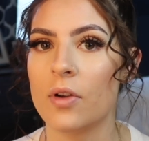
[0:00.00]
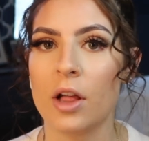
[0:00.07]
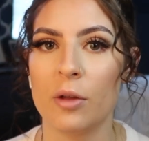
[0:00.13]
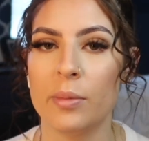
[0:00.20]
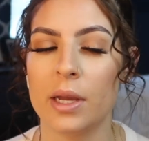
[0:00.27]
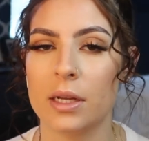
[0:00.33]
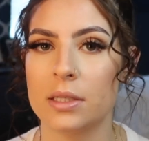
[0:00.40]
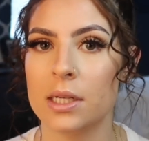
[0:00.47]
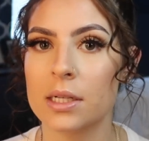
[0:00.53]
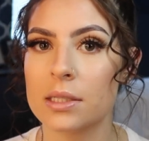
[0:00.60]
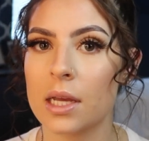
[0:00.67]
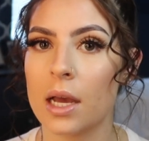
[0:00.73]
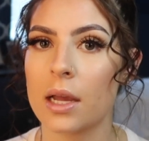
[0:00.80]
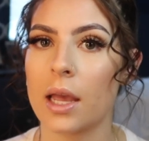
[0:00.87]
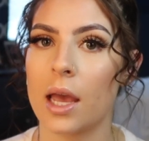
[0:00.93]
follow me on
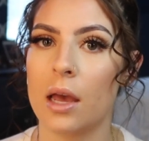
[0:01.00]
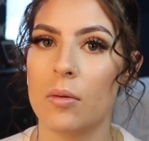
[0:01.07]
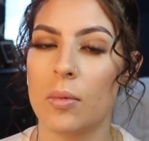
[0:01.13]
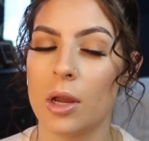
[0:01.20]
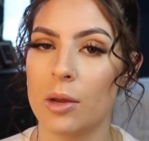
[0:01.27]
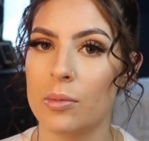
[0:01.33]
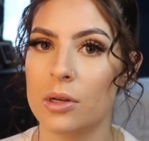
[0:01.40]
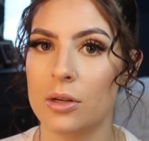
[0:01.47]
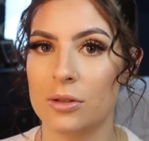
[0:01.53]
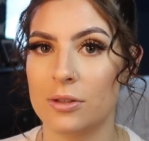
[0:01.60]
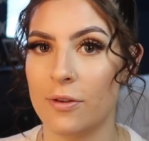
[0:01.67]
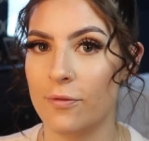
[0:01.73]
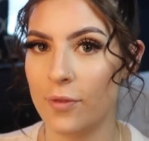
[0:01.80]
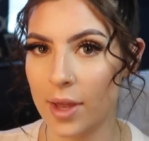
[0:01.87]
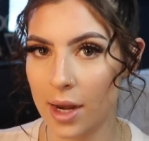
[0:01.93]
TikTok at
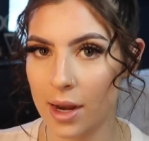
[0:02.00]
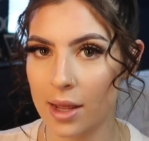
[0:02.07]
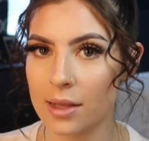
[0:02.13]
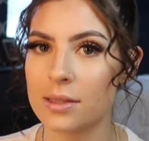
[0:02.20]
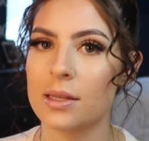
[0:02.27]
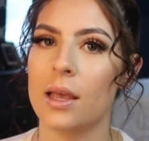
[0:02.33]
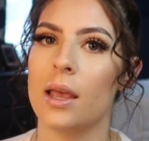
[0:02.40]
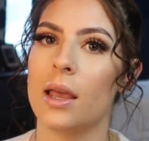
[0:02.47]
marymendozafitness,